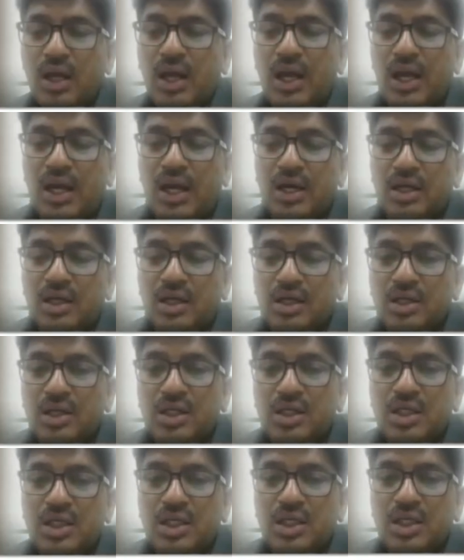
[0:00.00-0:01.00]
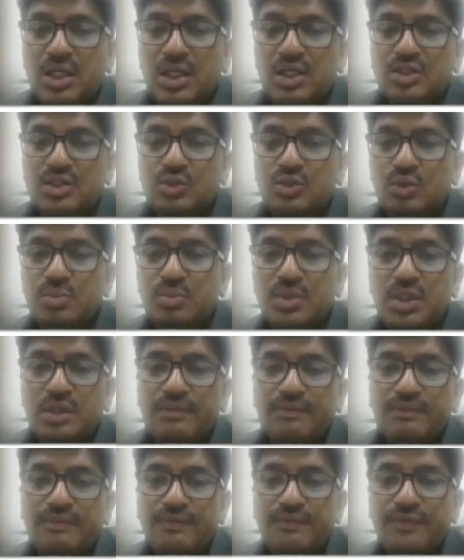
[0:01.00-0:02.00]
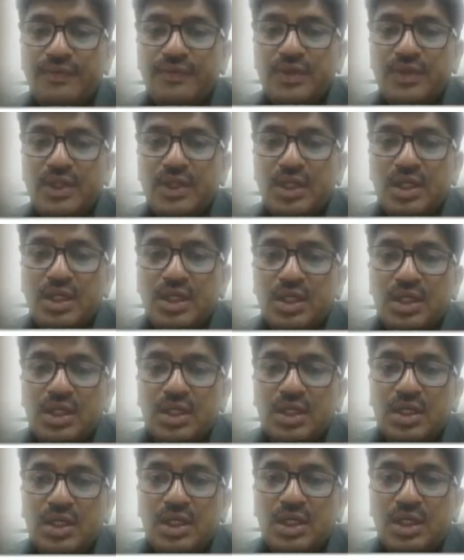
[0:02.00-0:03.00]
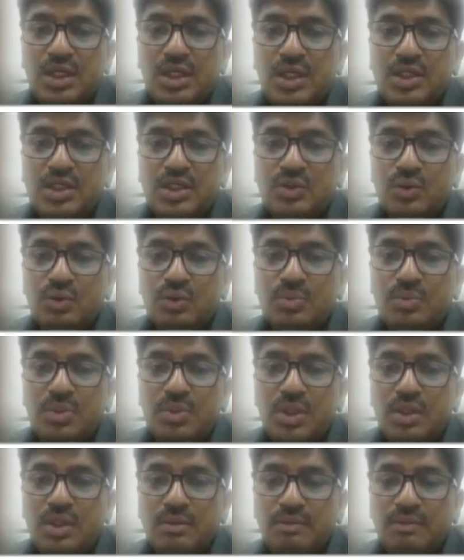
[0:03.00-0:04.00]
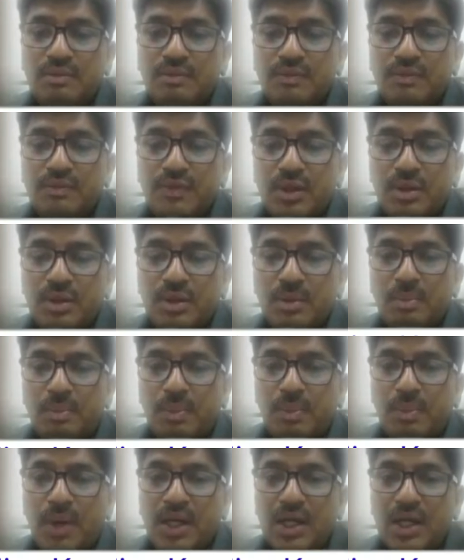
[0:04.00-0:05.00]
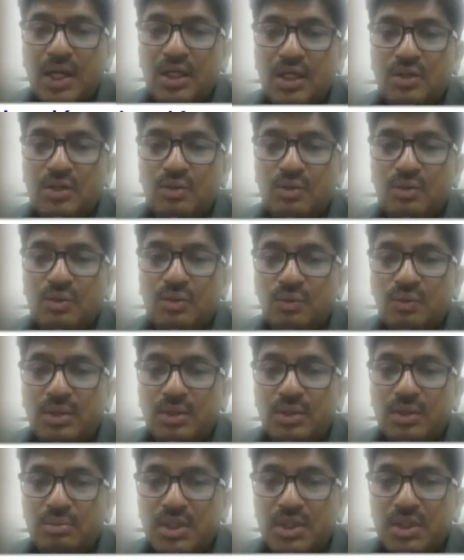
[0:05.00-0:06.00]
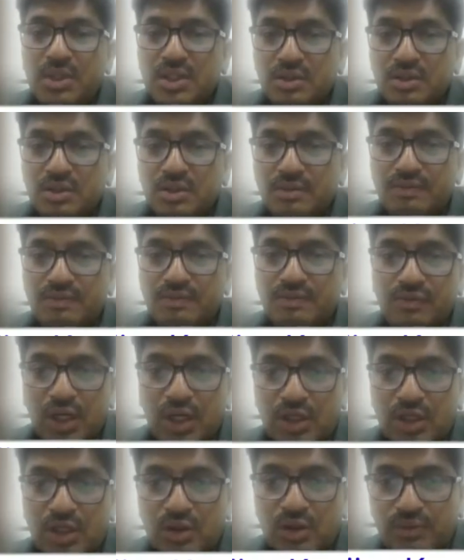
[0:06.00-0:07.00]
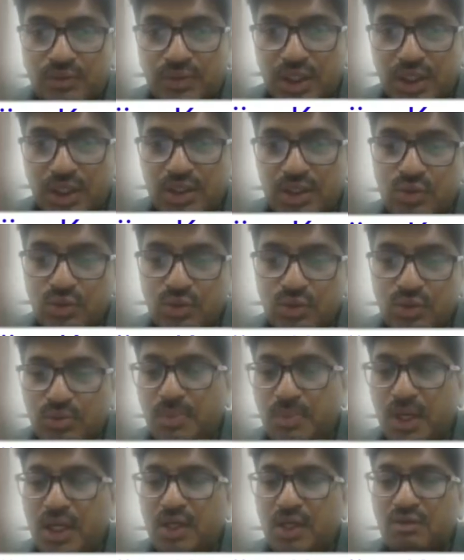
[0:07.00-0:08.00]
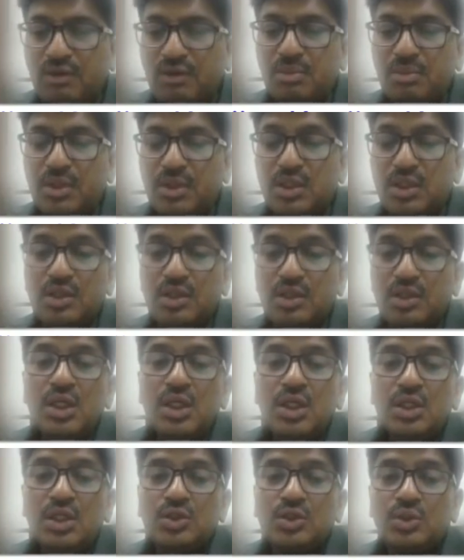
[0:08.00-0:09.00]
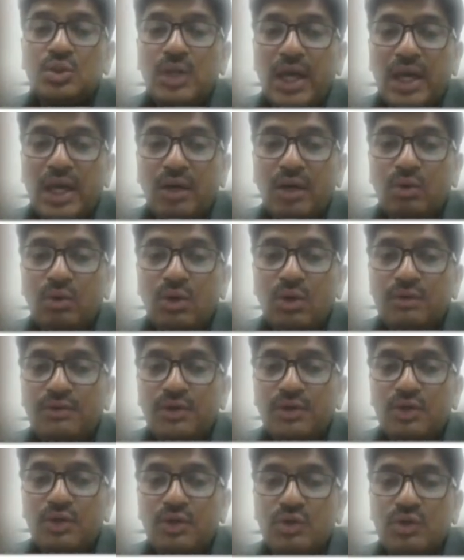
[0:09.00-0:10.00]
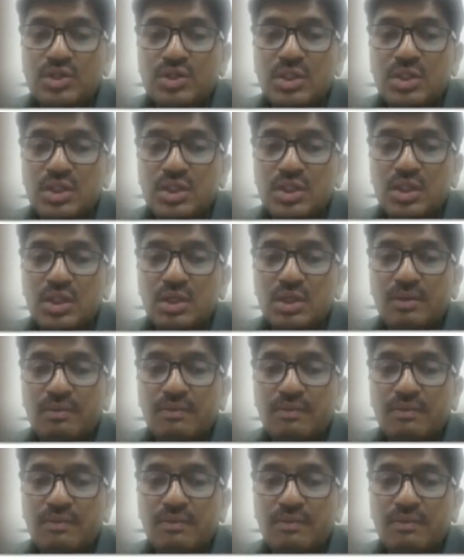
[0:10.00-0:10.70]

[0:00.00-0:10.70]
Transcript: and a should be 0.1 meter. Value of a should be 0.1 meter. So angular frequency